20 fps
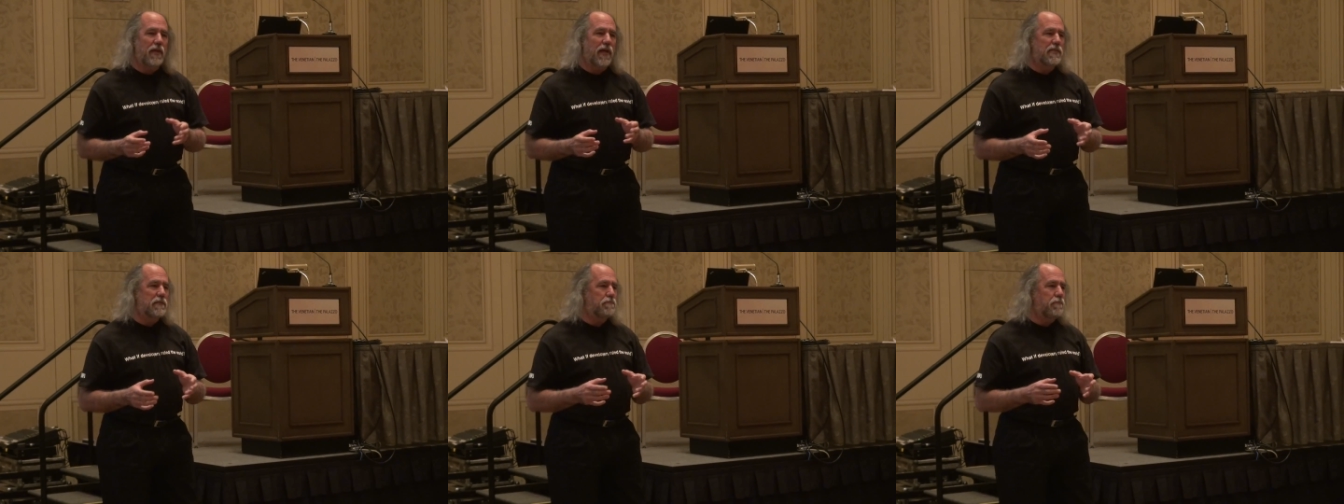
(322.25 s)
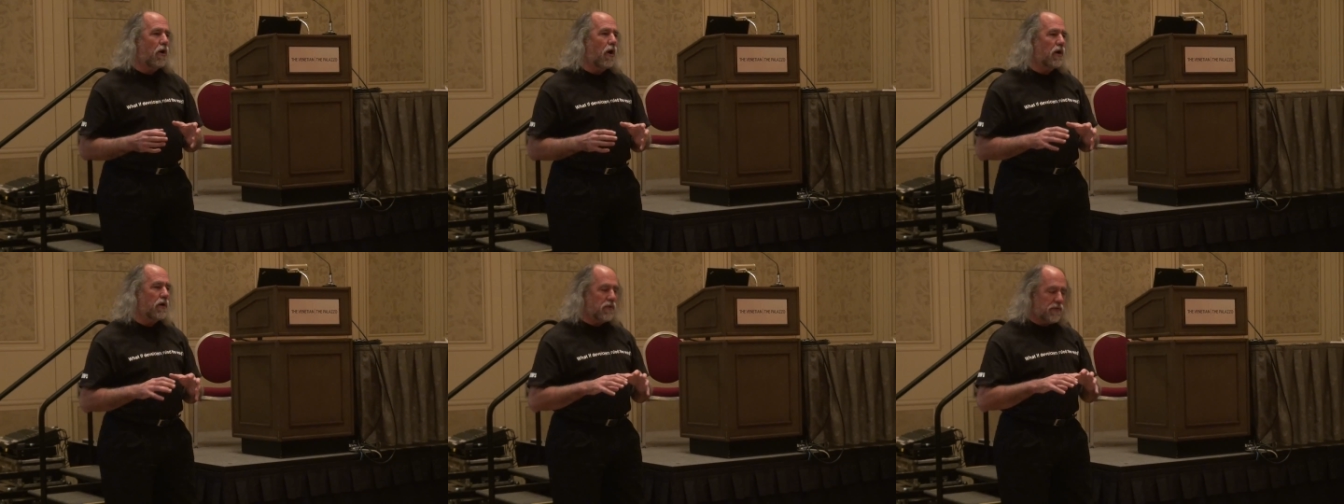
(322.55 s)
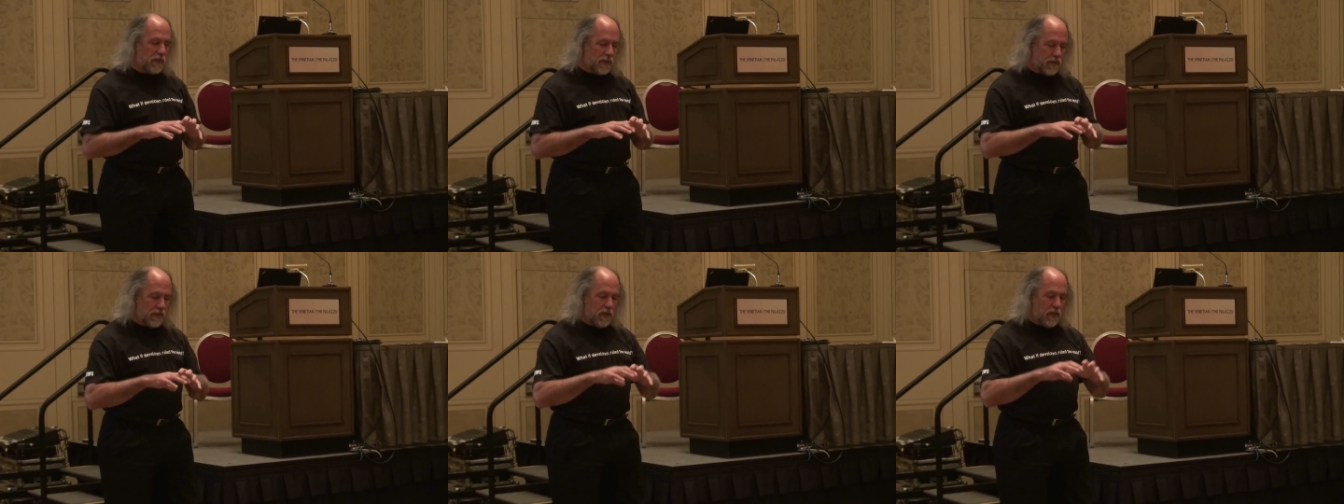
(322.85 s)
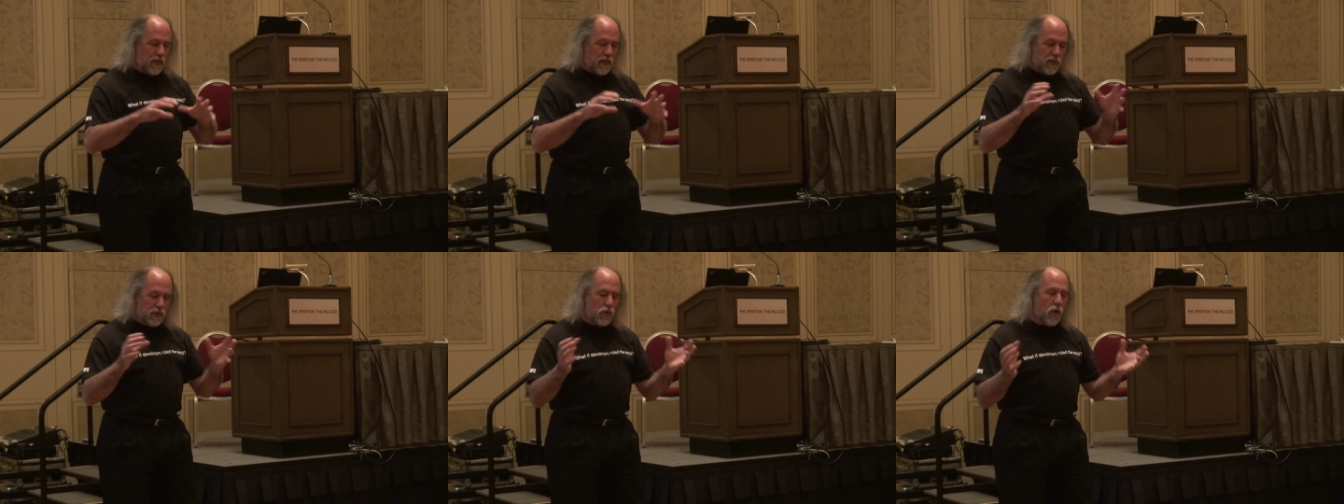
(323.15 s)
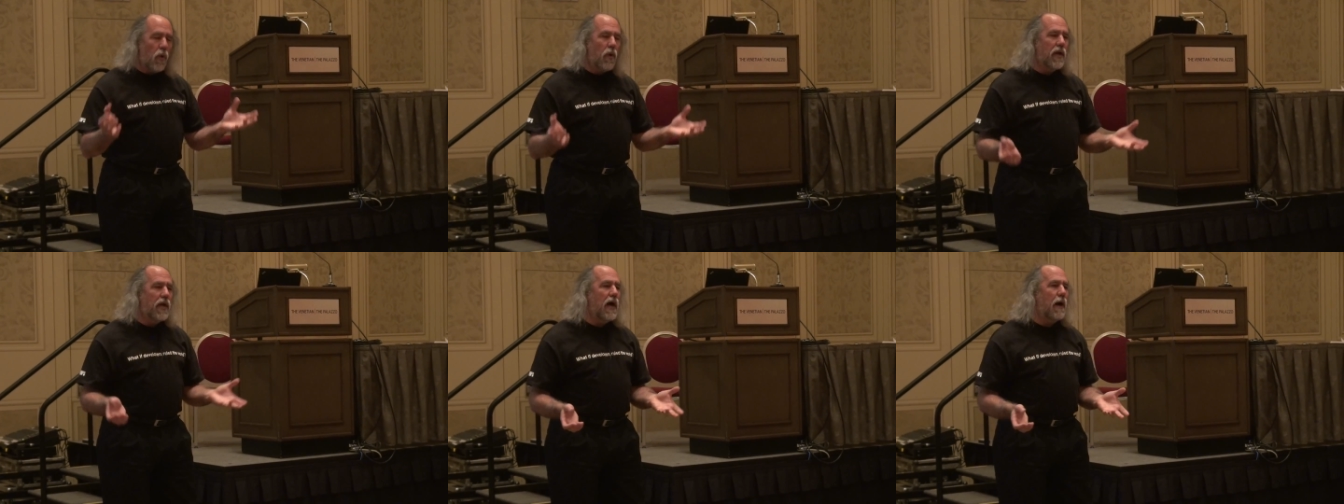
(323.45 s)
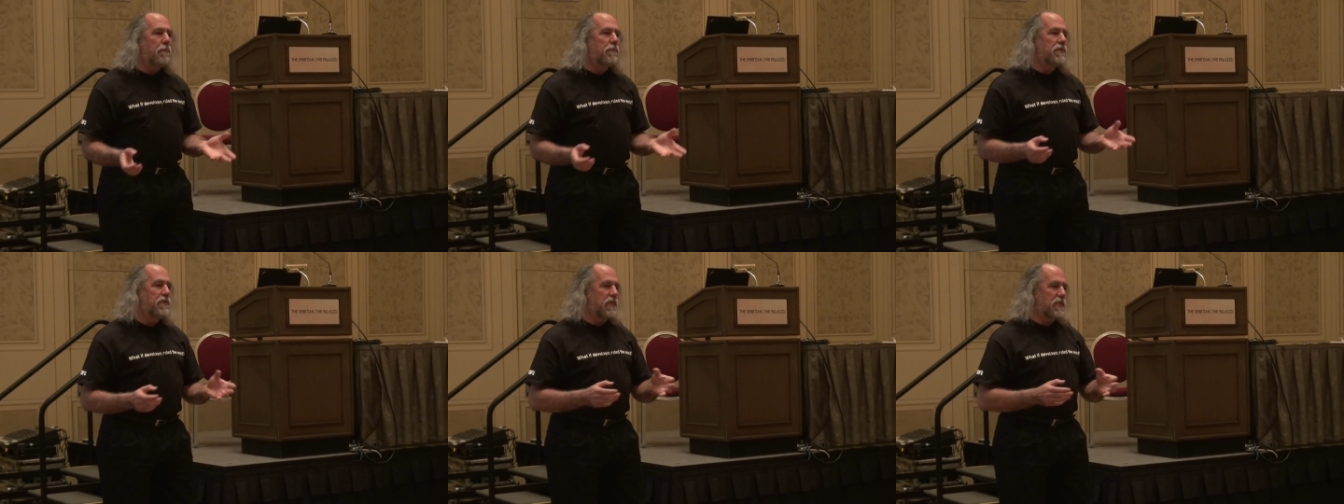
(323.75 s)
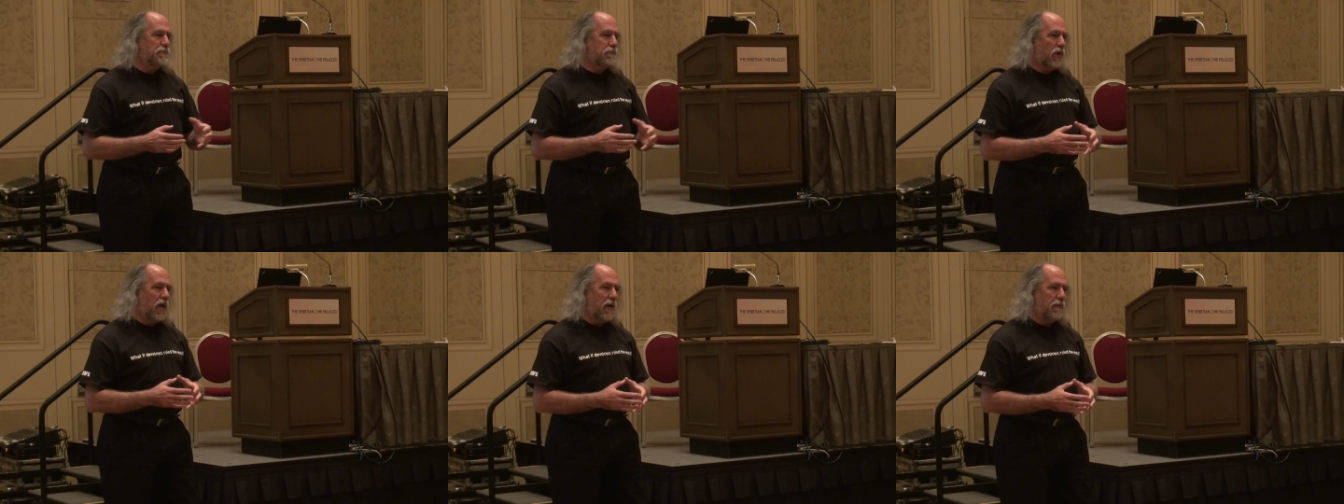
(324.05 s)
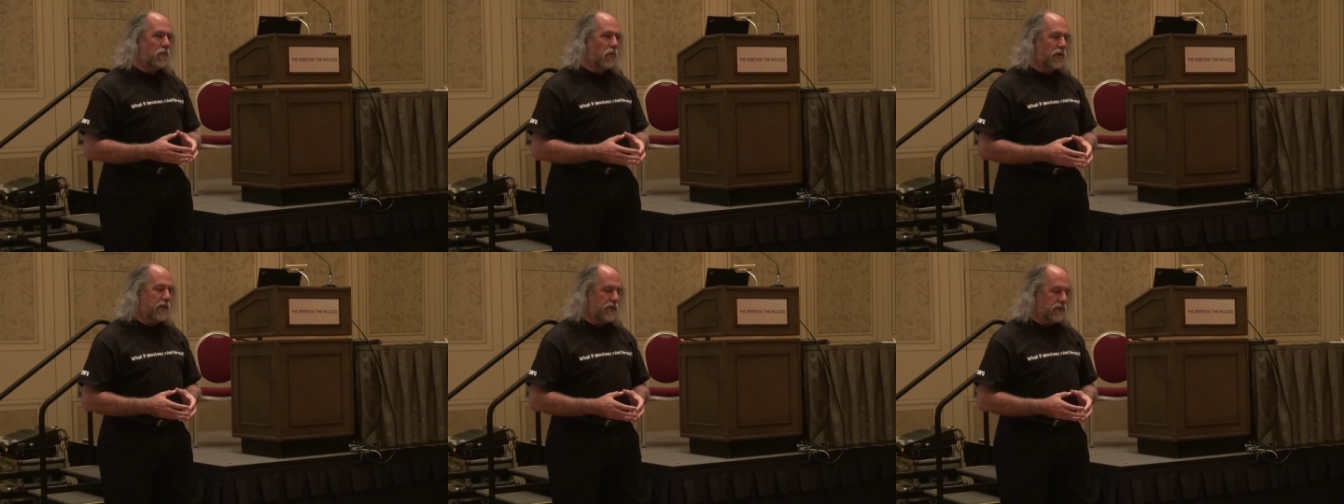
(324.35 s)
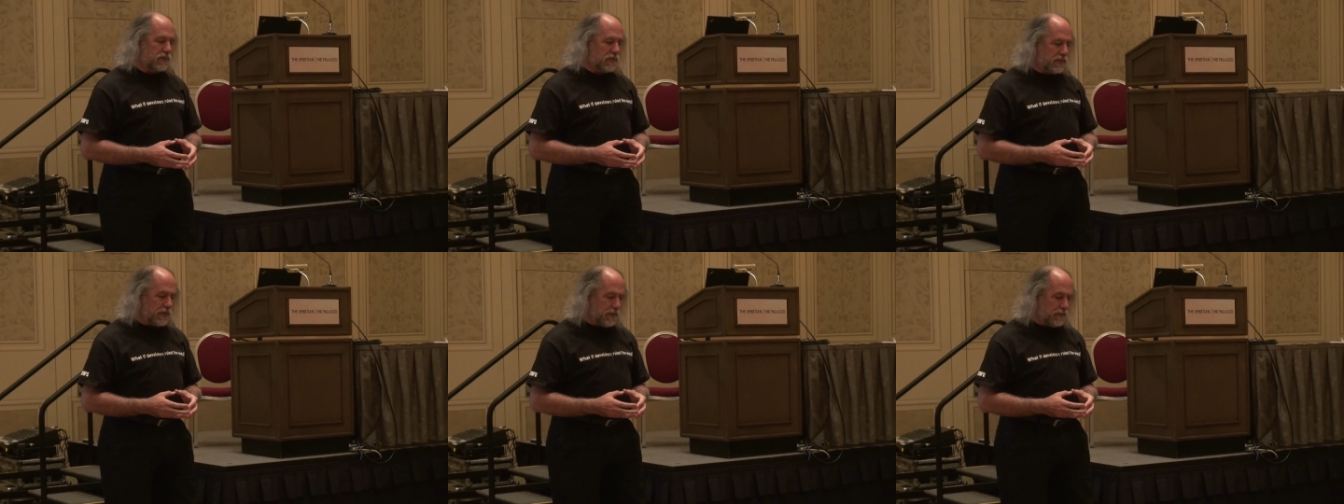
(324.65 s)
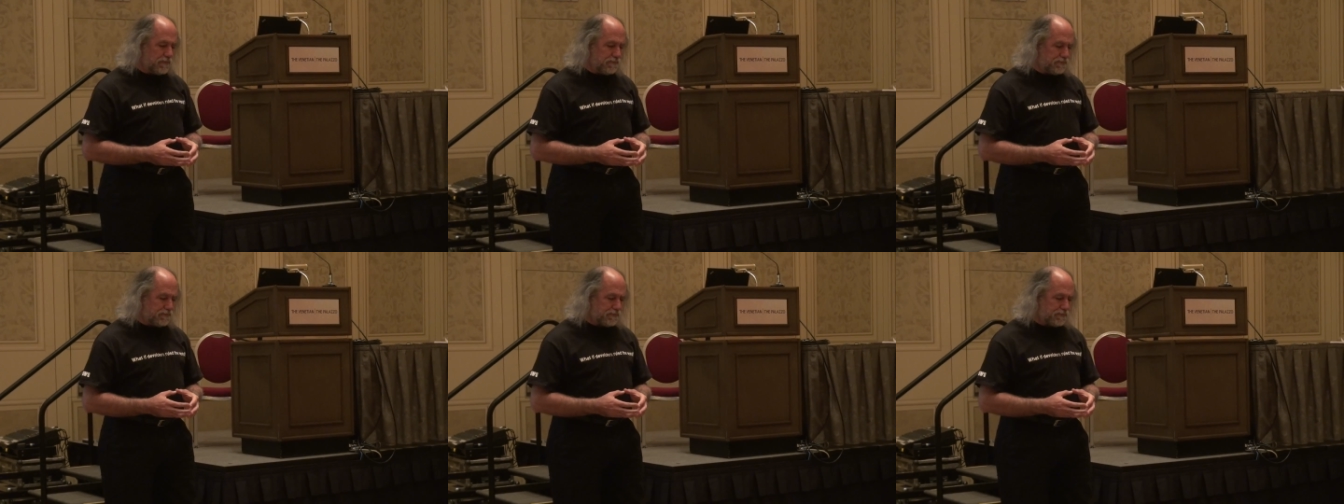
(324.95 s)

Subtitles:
That's part of the growing up in this primordial soup.